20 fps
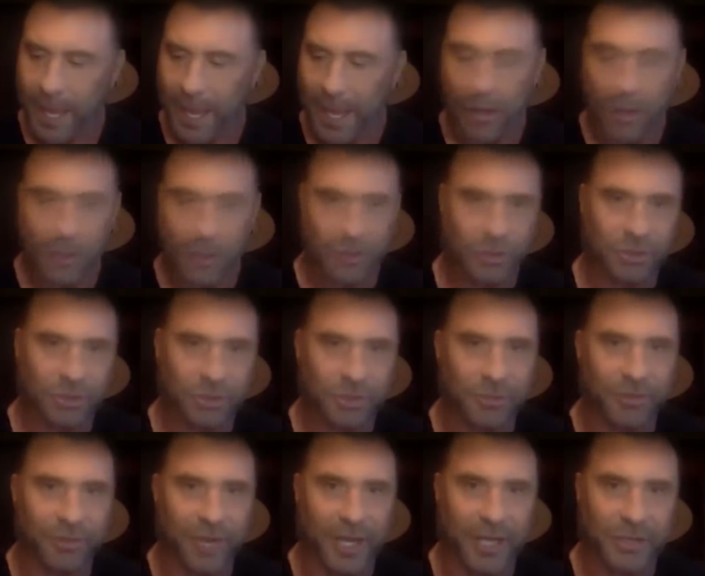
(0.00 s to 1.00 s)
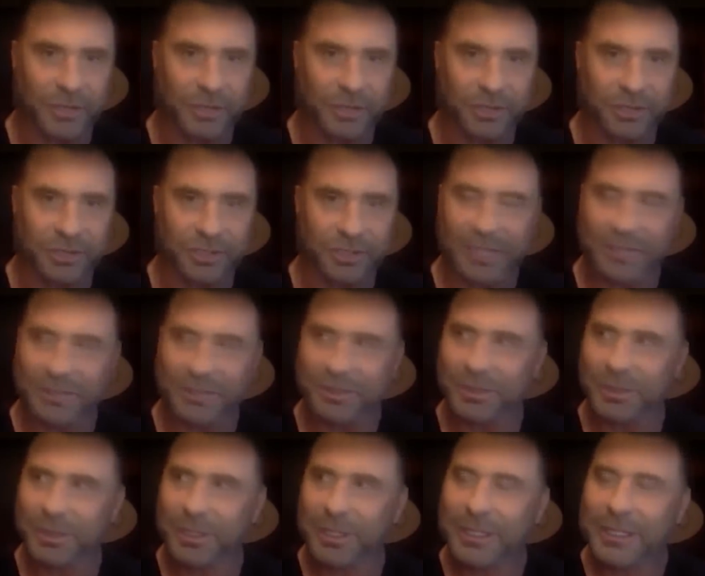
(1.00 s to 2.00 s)
and also some financial
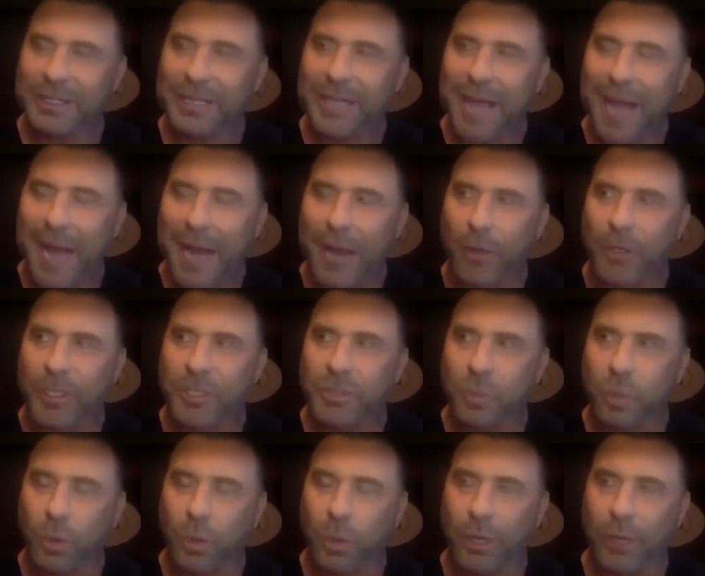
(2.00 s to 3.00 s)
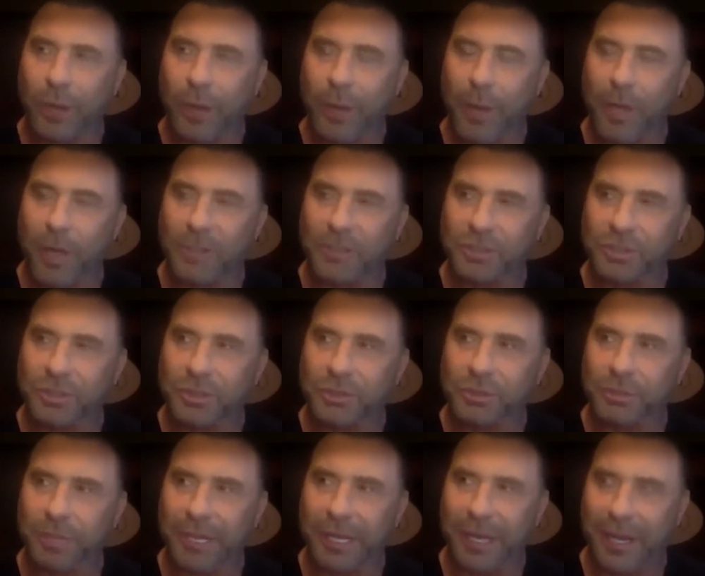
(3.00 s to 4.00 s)
success, I always worry when I'm on
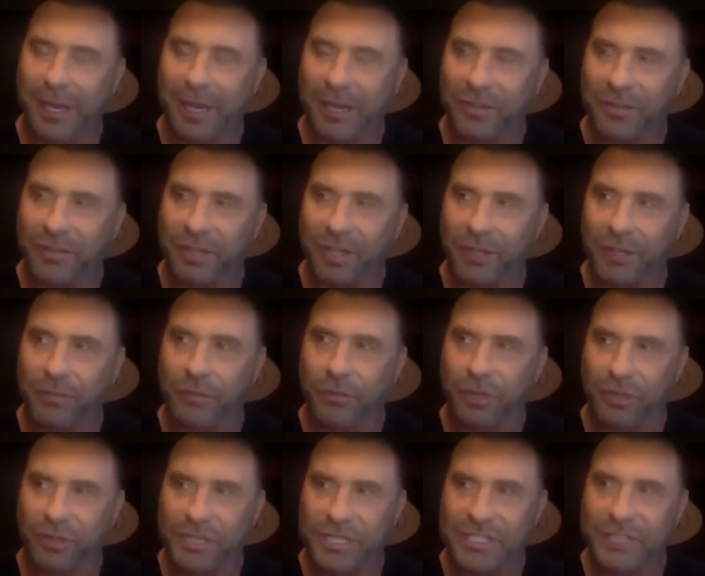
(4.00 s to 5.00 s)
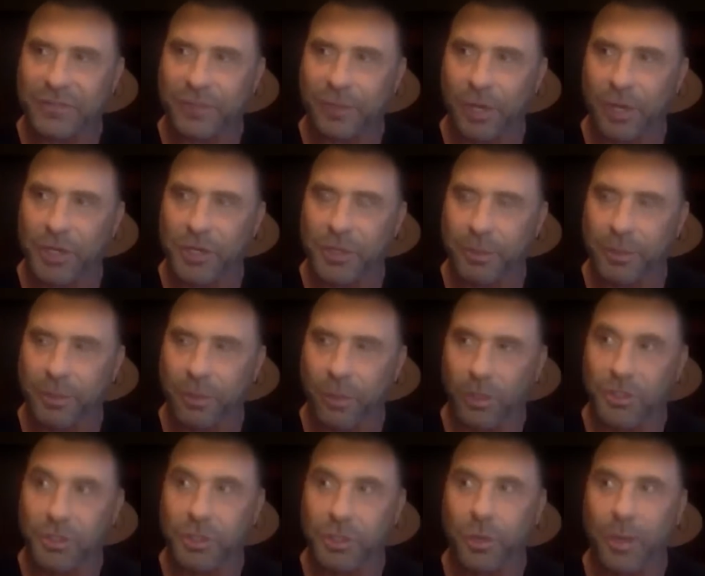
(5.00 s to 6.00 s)
social media and I see successful
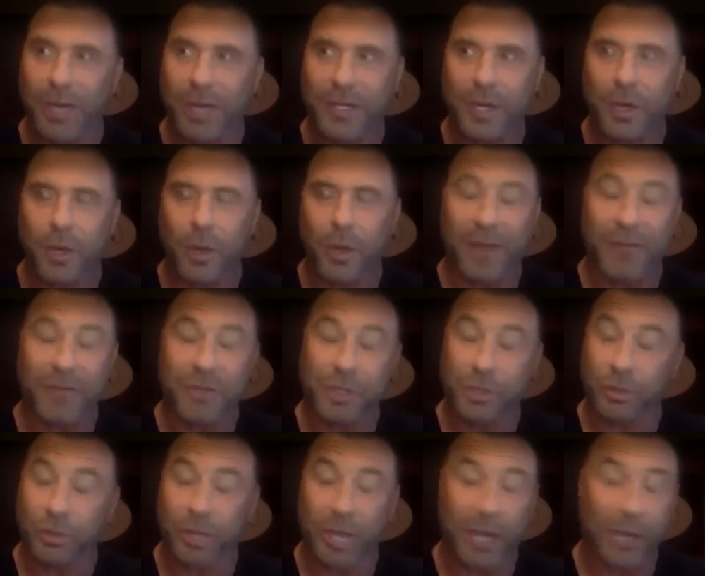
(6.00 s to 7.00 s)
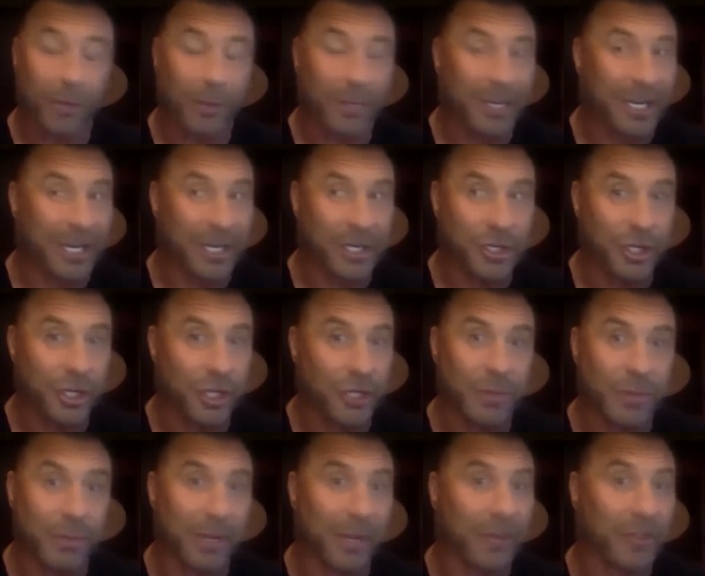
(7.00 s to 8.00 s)
entrepreneurs who I know have children. I don't mean any
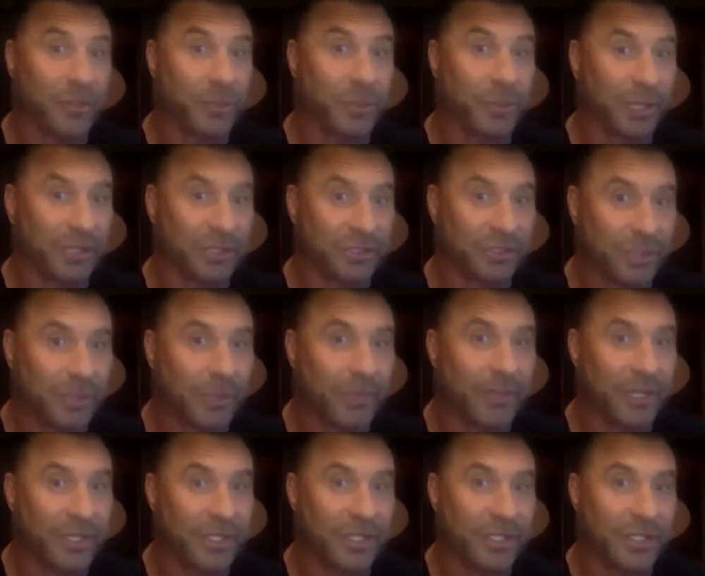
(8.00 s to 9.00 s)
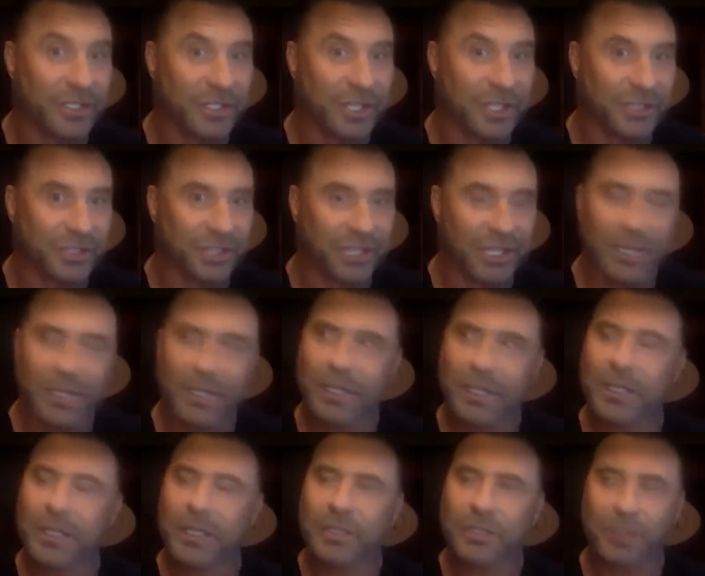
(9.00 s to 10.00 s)
judgment by this because some of it is a necessity.
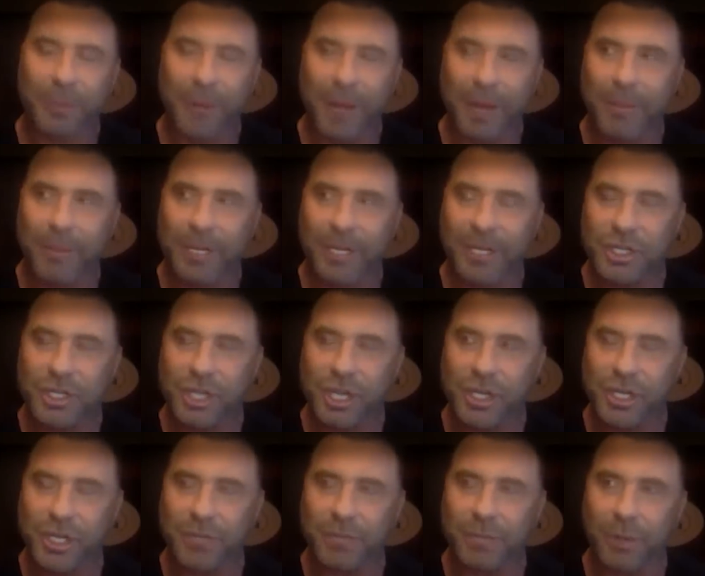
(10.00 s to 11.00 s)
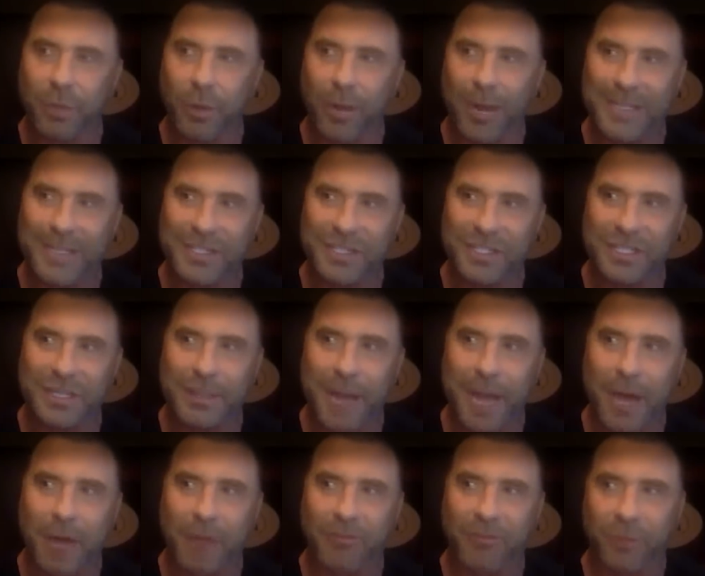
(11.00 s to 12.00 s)
So I'm not being judgy, but when I see them
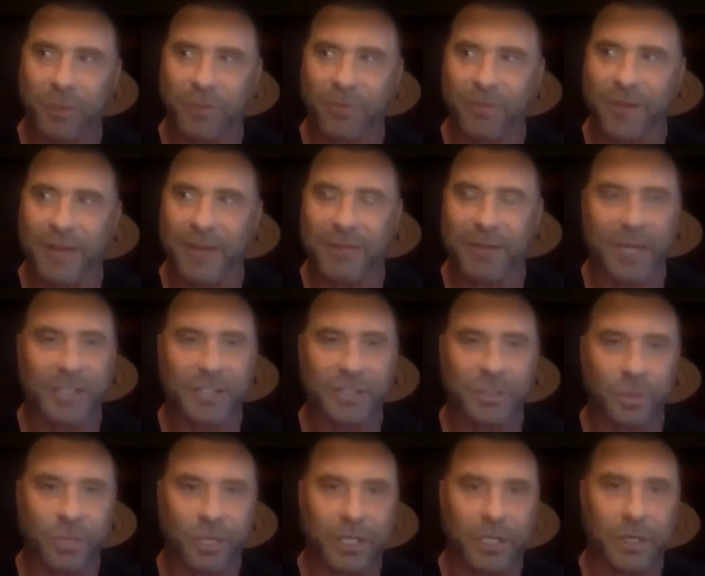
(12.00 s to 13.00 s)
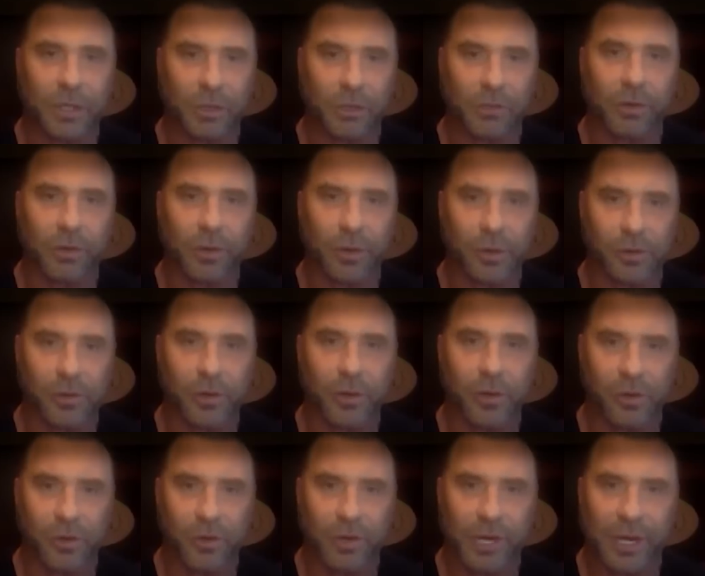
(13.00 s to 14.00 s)
out four or five nights a week over and over
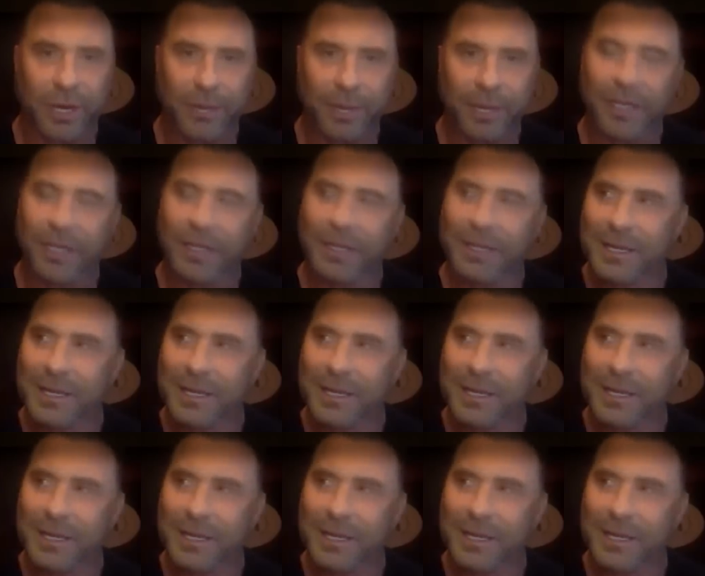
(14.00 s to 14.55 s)
and over again, I'm like,